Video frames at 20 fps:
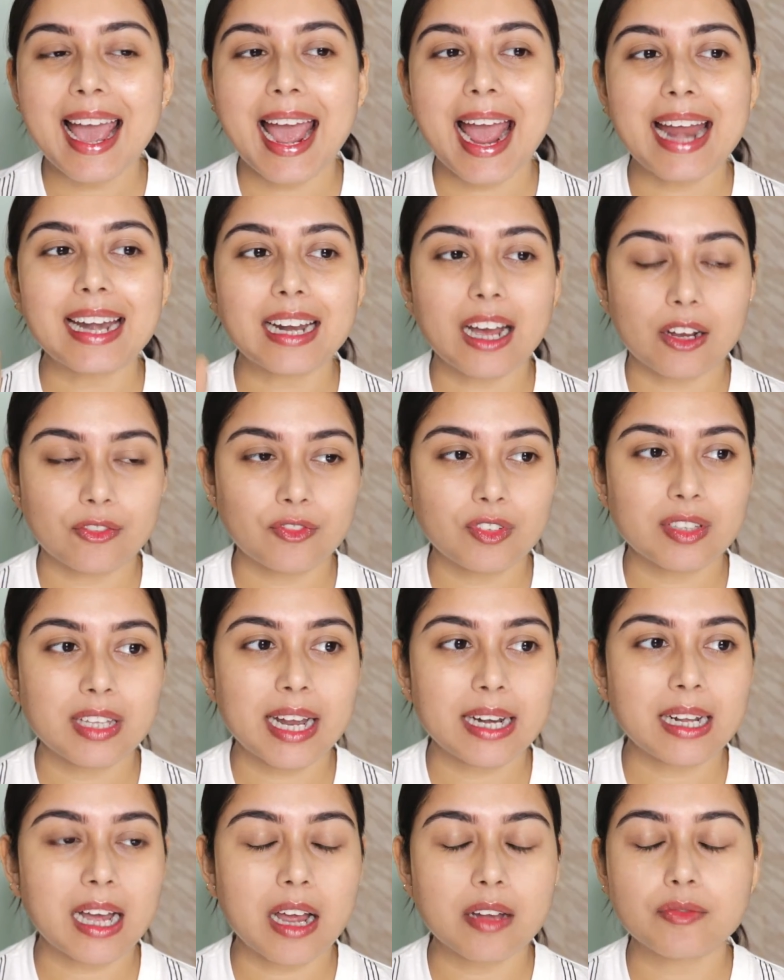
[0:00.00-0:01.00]
And after
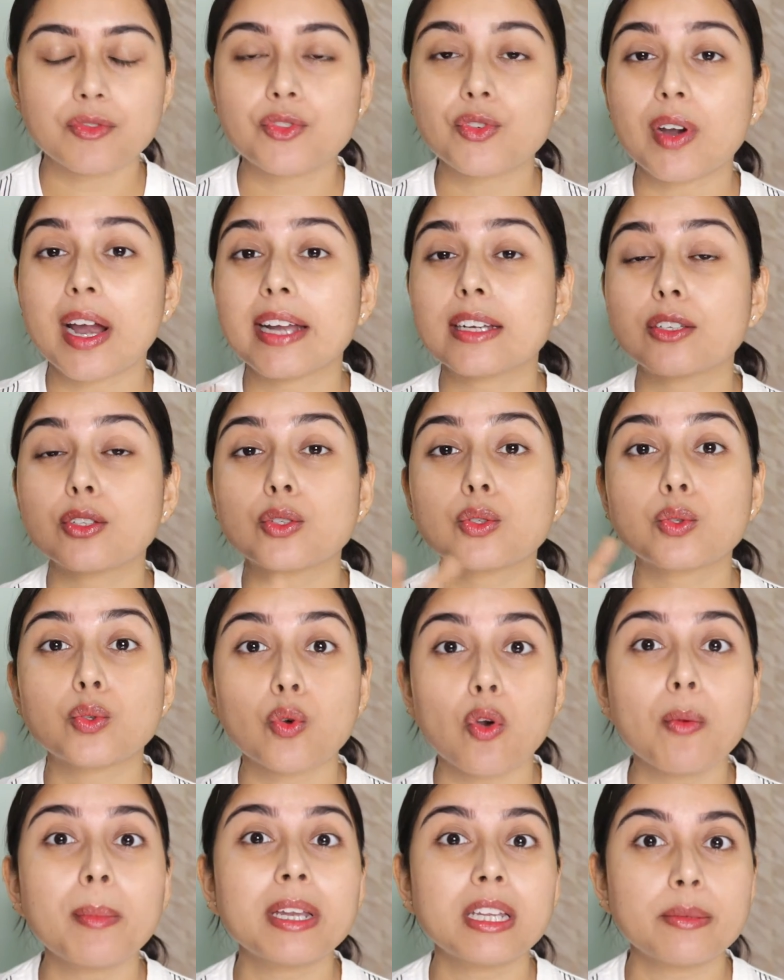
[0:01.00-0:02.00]
that, I've tried
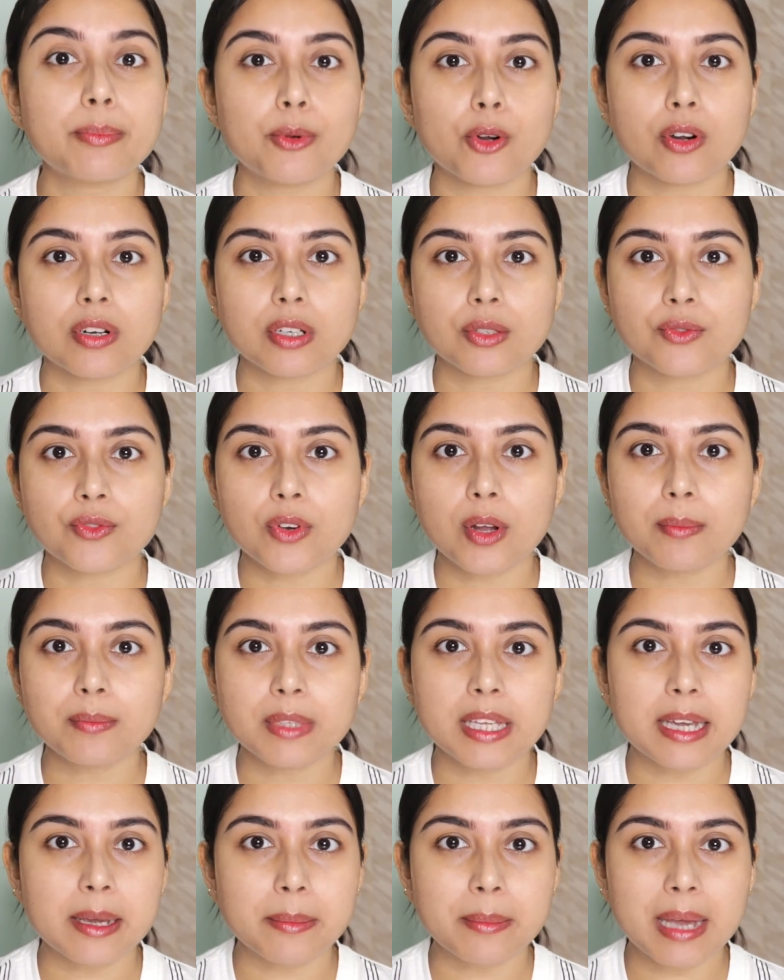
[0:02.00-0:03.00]
so many products
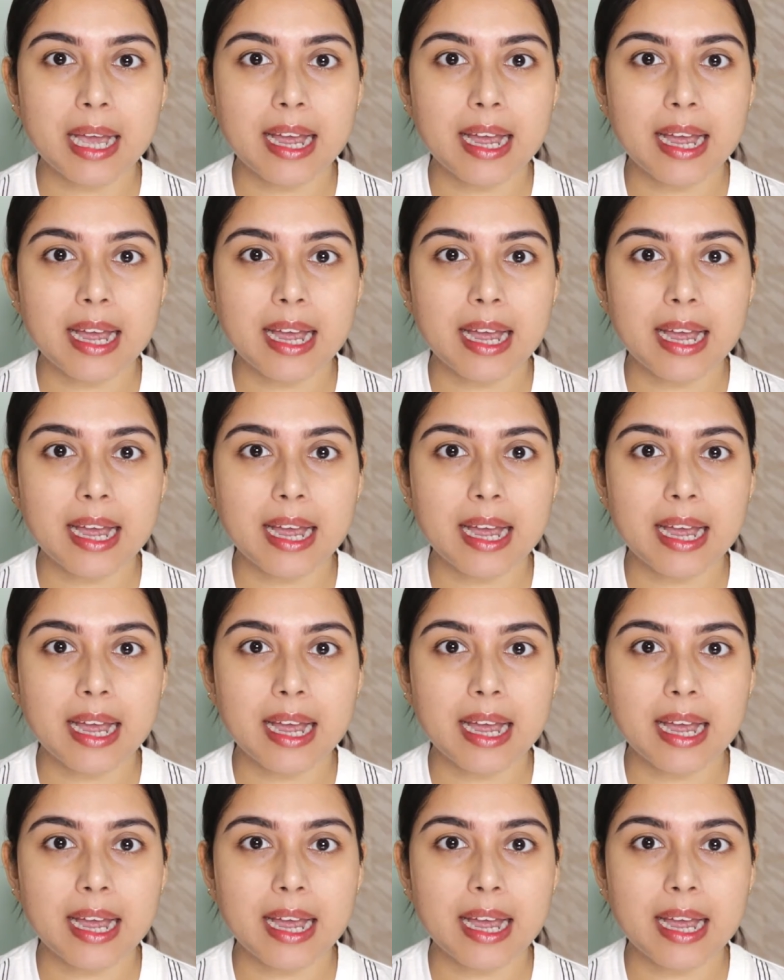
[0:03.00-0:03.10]
from them